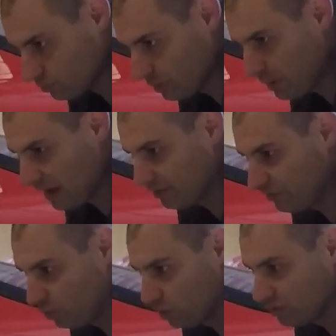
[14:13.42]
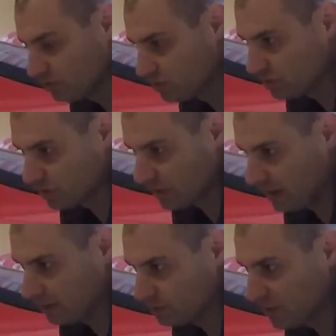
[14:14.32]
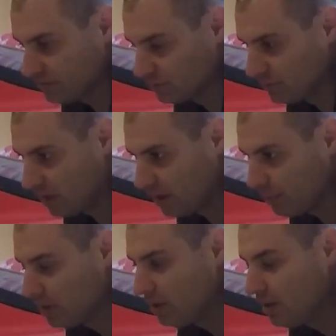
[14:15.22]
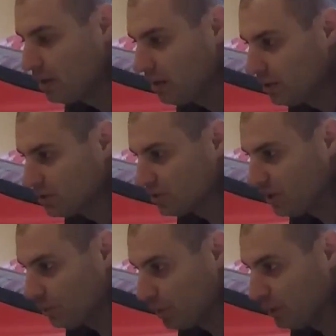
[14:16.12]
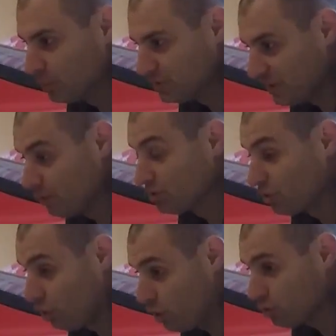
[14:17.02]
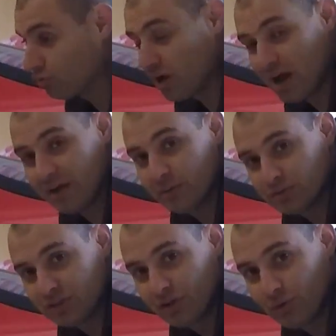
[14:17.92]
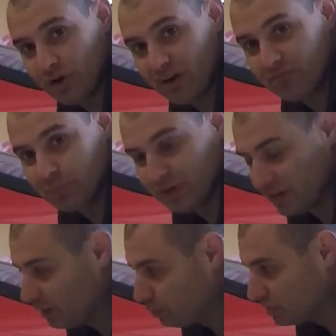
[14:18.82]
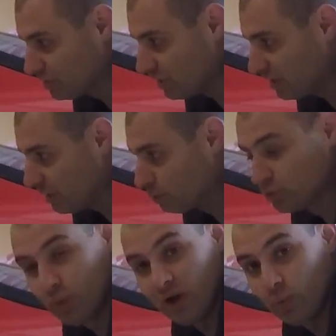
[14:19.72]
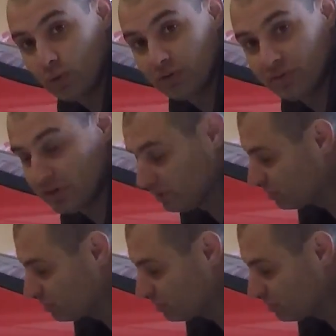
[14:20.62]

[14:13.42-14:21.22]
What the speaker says: back and forth just to kind of save some time. So it was a long ride. It was a little rough, but it was well worth it. This